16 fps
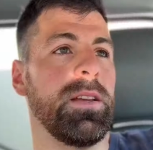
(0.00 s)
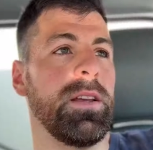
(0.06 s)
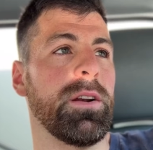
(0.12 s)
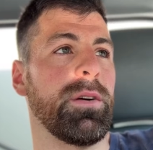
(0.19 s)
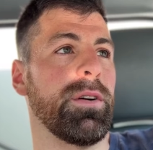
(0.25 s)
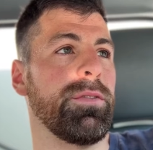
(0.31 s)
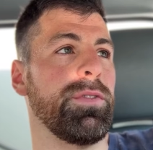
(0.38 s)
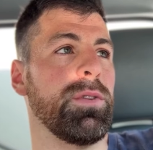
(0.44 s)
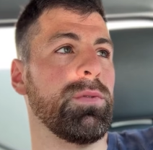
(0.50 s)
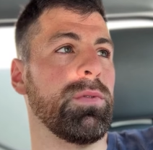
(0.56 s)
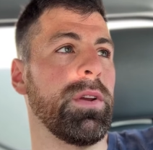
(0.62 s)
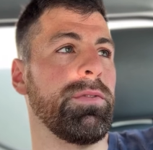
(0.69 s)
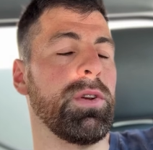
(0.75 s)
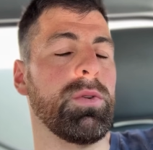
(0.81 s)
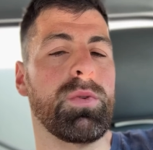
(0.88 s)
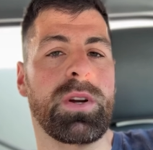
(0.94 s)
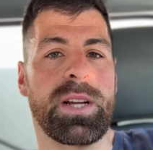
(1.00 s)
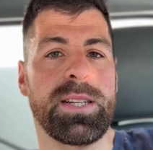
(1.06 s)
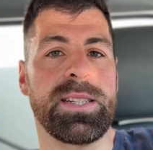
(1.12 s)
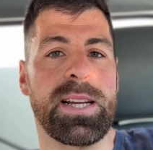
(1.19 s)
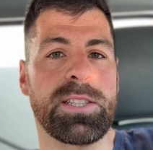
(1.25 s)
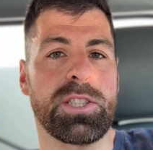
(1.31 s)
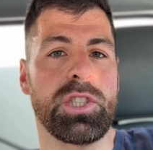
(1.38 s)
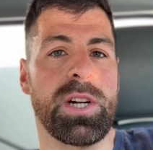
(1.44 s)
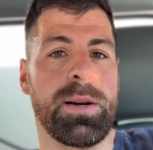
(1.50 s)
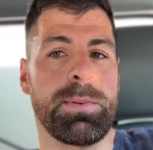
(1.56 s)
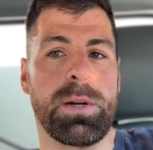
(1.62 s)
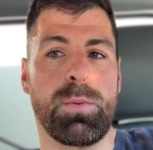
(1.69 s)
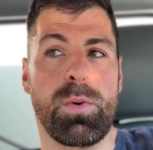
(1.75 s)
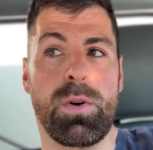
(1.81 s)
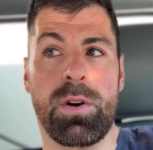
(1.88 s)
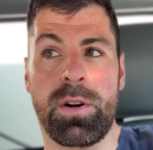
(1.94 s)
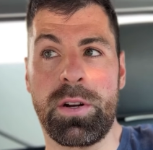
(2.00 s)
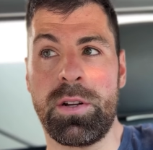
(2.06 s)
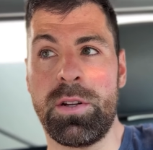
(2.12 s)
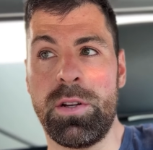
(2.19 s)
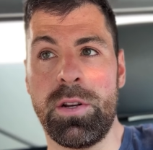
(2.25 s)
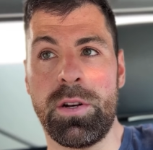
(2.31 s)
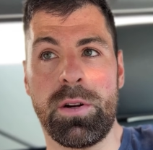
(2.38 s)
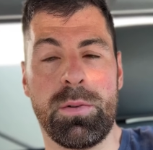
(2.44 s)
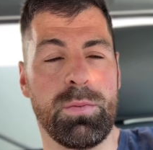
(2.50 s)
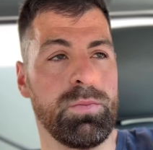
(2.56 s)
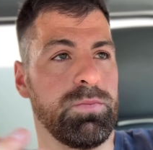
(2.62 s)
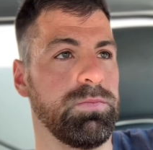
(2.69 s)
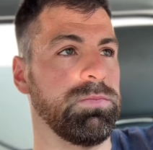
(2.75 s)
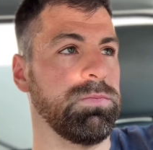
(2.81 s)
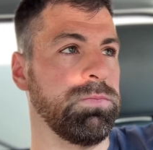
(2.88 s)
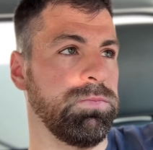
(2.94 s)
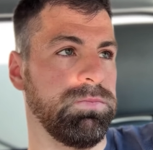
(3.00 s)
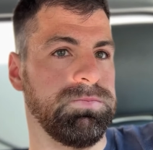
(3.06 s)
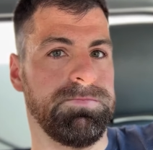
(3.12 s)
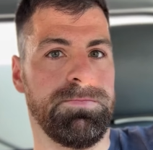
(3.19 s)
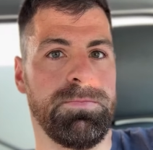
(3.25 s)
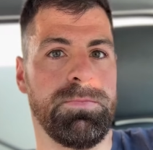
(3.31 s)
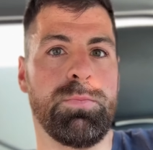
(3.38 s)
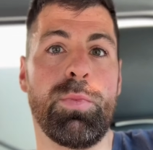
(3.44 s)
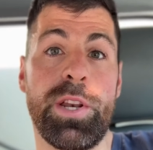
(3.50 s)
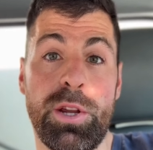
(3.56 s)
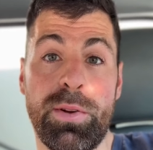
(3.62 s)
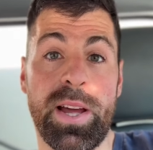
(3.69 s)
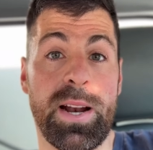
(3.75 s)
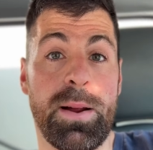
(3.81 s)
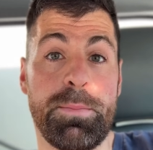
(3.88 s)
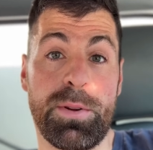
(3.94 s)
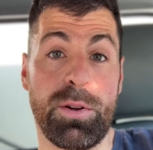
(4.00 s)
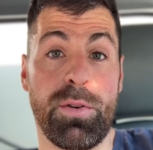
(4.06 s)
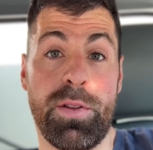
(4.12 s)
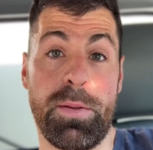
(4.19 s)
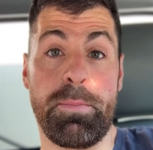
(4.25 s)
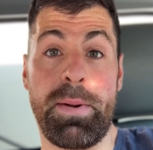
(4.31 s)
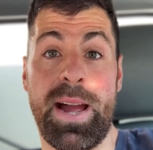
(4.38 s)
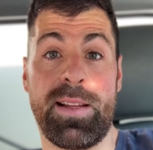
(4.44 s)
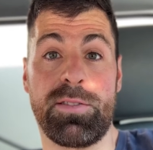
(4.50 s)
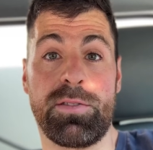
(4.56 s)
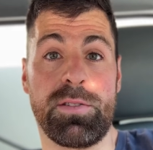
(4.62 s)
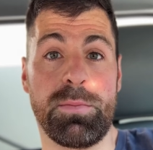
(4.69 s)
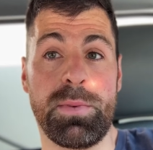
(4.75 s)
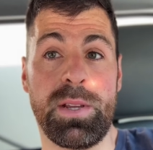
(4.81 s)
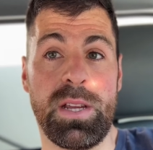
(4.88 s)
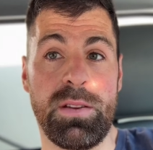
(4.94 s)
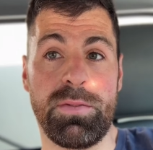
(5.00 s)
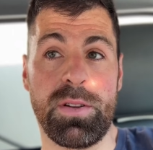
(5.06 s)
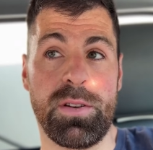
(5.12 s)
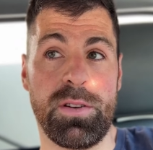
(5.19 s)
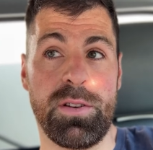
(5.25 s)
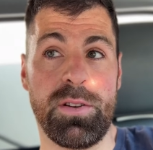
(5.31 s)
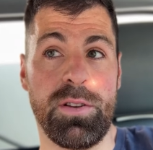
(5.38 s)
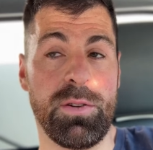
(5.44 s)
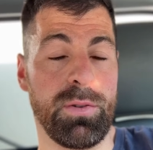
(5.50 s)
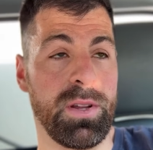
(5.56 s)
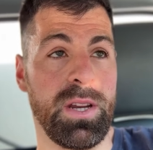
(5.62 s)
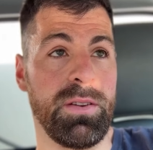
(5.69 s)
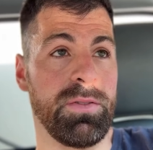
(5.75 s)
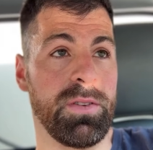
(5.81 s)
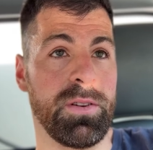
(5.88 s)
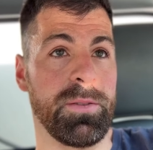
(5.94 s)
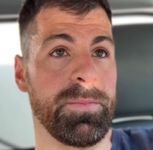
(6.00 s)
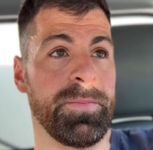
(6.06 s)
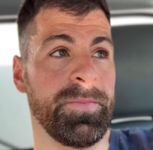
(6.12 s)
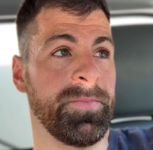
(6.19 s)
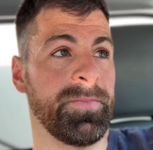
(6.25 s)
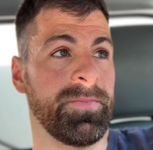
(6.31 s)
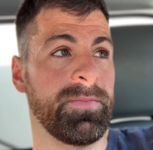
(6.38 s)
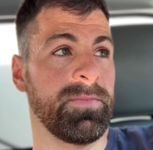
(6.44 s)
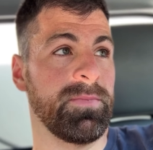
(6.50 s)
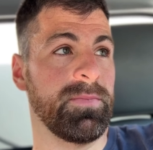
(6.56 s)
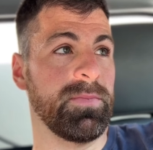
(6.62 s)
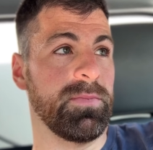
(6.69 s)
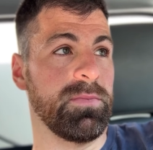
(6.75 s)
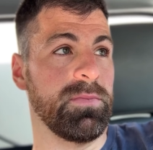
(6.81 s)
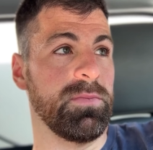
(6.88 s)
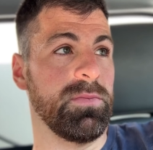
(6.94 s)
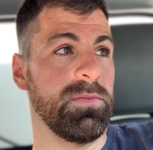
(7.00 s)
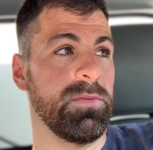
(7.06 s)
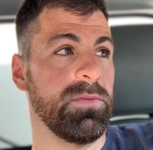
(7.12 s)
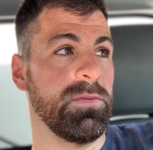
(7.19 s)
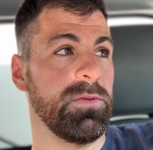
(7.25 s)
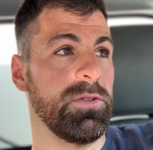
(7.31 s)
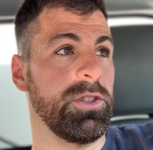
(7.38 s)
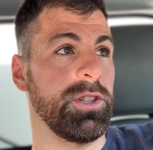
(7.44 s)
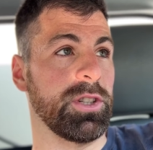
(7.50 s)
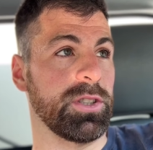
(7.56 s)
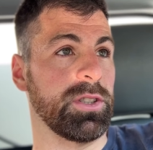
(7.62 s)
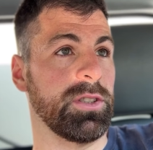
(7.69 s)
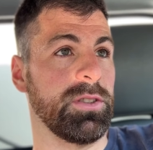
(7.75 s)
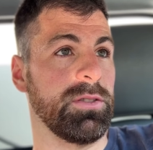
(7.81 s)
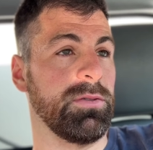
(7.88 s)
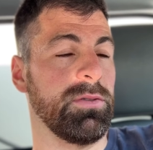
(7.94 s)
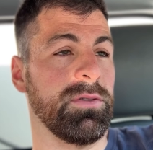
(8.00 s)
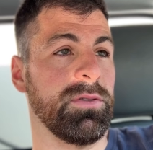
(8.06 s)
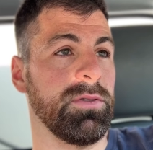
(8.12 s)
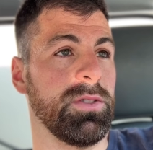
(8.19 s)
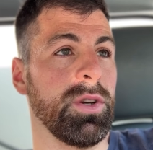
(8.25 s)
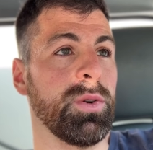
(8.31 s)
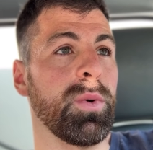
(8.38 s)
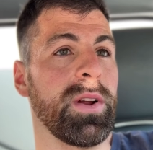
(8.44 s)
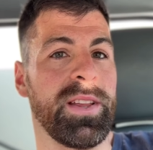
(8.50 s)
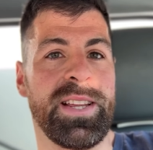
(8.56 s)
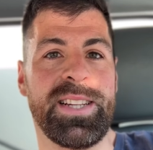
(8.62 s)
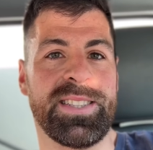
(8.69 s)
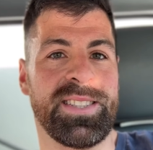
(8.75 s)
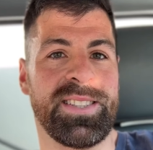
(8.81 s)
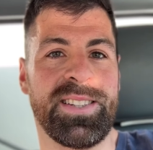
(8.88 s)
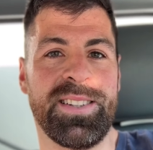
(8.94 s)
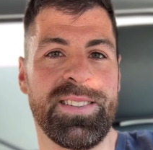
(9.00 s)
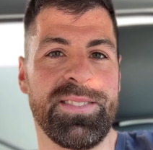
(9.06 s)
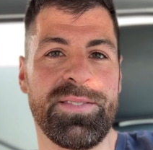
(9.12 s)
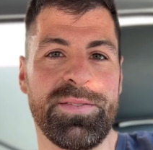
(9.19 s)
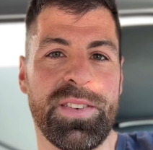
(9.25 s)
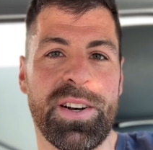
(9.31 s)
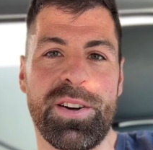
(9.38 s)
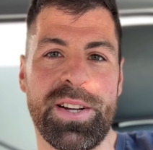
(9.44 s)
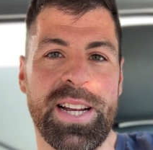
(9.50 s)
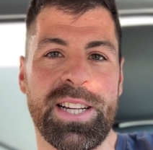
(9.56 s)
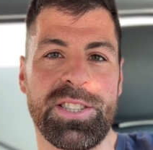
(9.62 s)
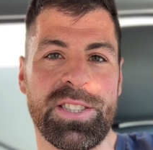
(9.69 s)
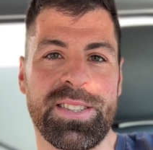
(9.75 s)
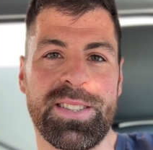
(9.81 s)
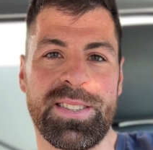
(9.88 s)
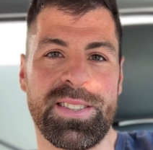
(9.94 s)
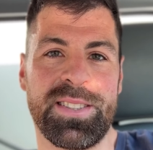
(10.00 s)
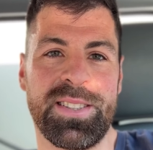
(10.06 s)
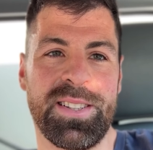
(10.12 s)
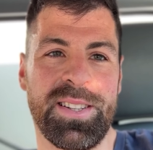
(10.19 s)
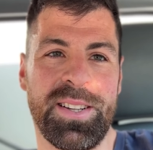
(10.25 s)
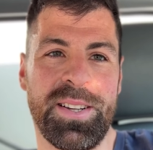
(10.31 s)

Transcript: Here I'm going to give you some examples of how exercise snacks worked for me. When you get up and go to the bathroom even, you could even just do one of these variations